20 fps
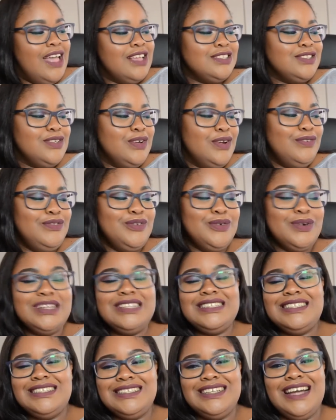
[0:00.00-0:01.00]
So if you want
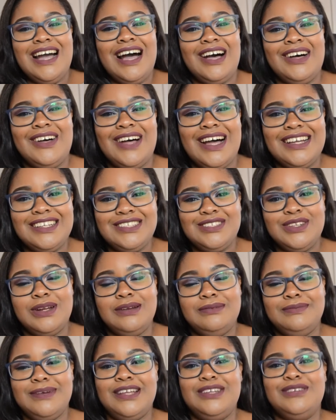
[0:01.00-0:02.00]
to see how I
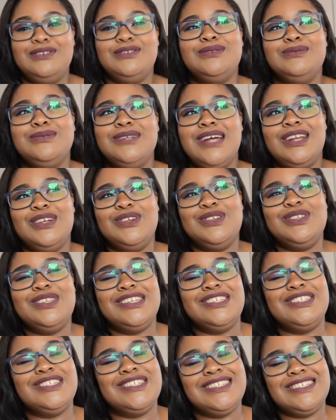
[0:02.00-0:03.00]
started my YouTube channel,
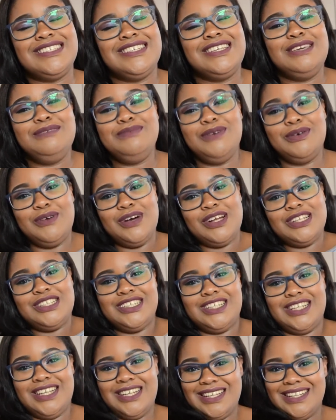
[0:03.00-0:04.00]
then just keep on
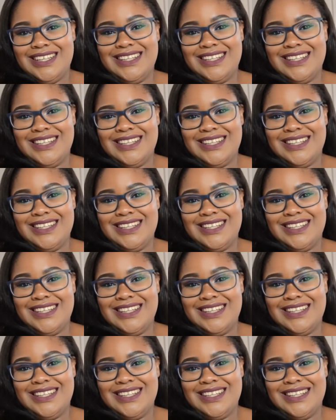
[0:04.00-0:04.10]
watching.